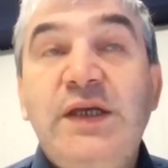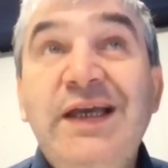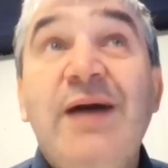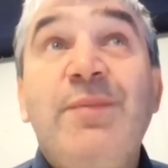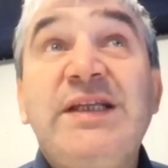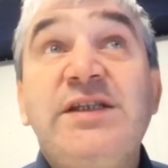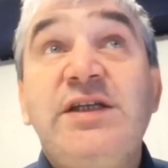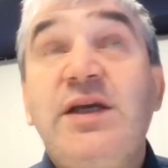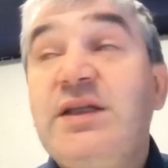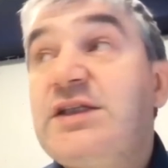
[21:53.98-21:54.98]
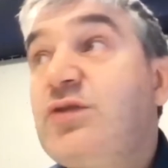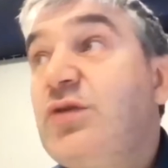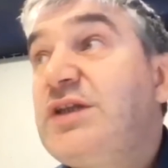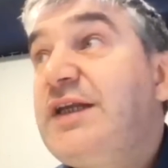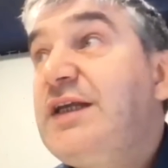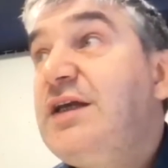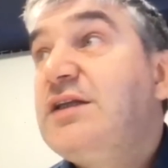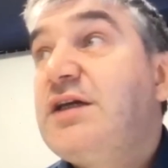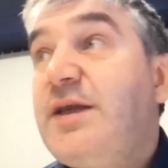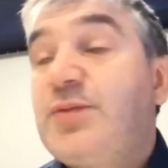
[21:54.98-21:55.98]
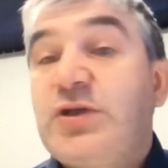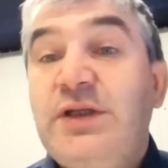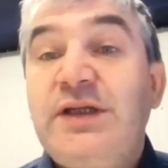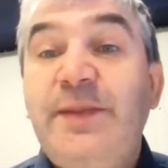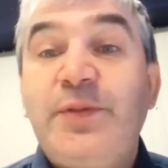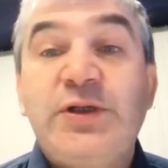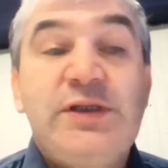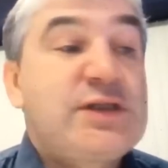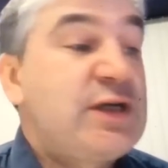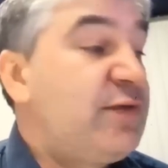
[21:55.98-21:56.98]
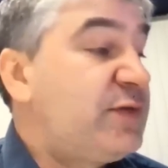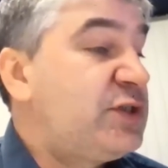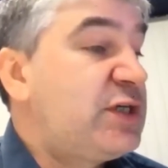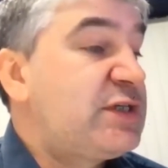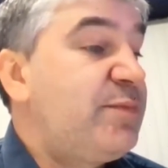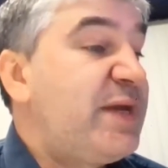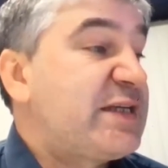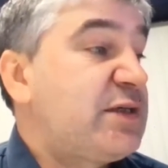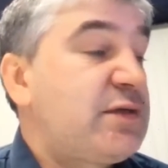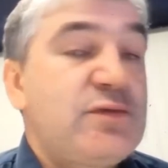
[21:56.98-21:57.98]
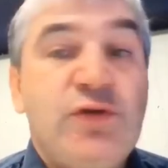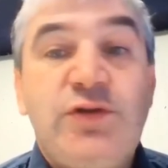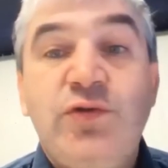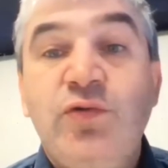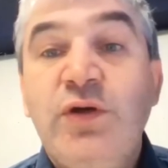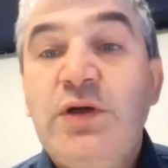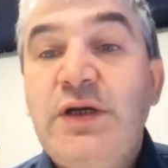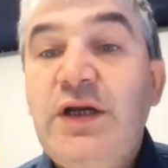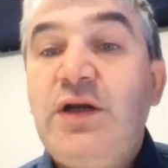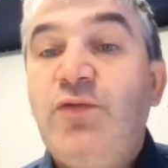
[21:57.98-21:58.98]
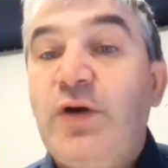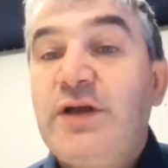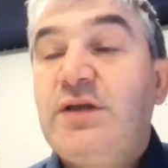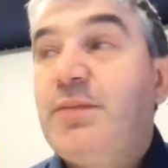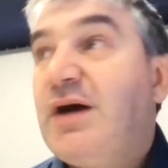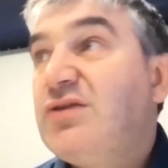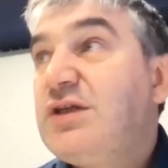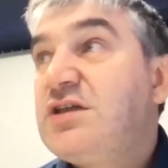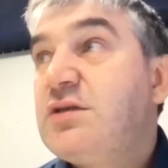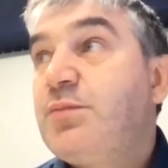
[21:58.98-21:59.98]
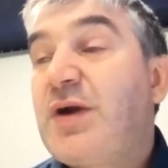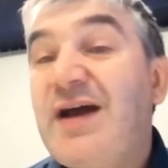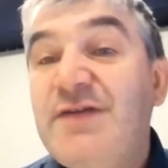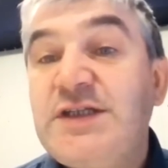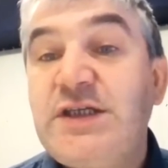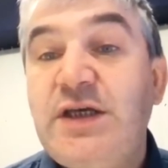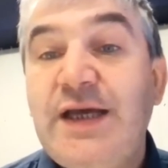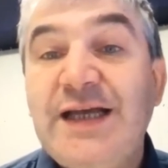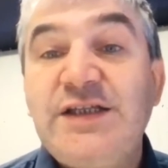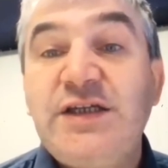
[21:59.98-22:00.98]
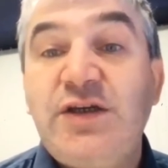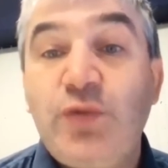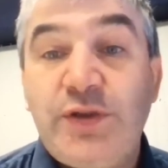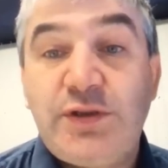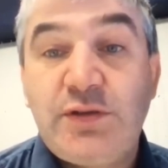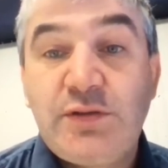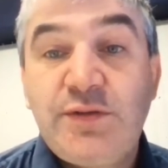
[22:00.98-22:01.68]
Yeah, but it's not really encryption. Encryption itself is just a method. What you really worried about is privacy and security.